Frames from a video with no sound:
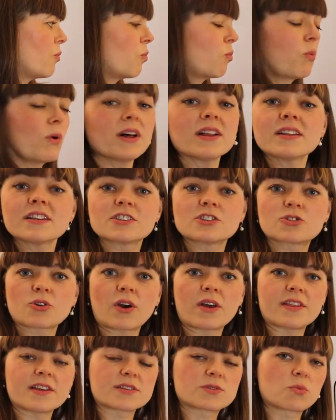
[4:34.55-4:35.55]
will
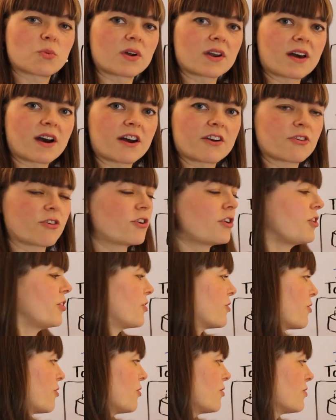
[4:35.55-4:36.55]
enjoy this 100
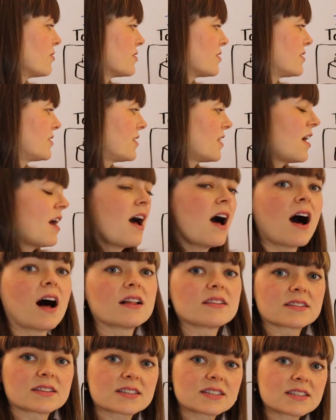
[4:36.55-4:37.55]
utils
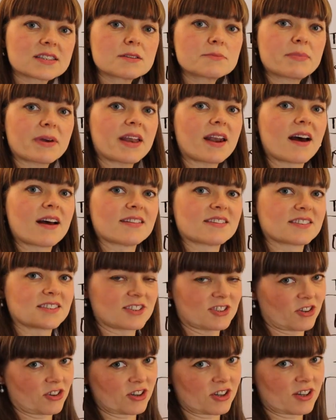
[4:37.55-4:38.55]
a little bit
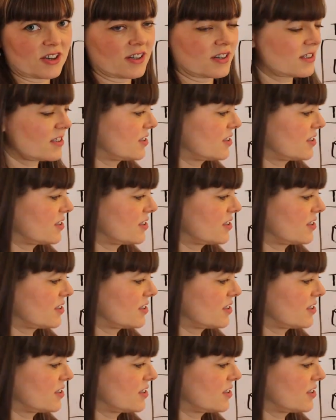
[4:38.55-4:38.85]
uncertain.